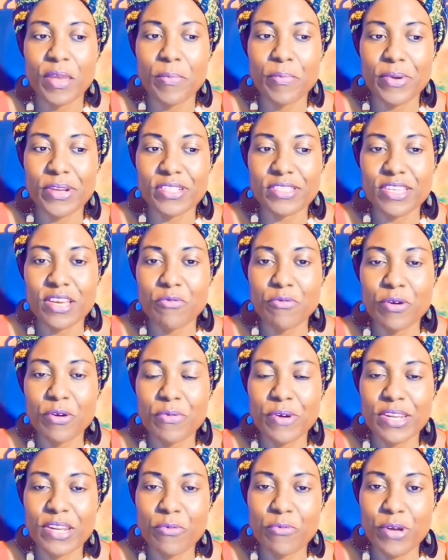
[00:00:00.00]
But we
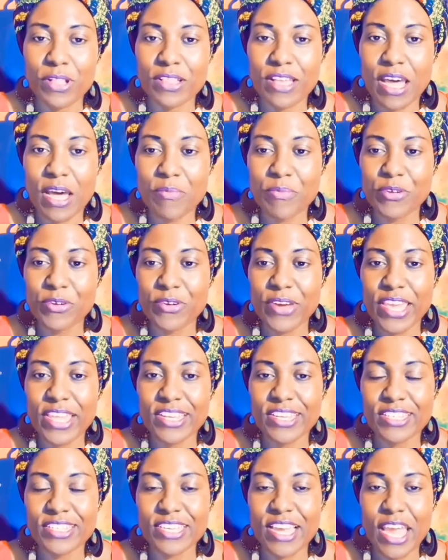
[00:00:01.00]
want to welcome you
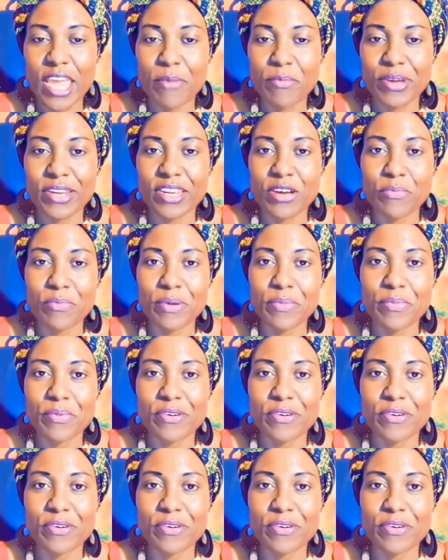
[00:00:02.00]
anytime, and I'll be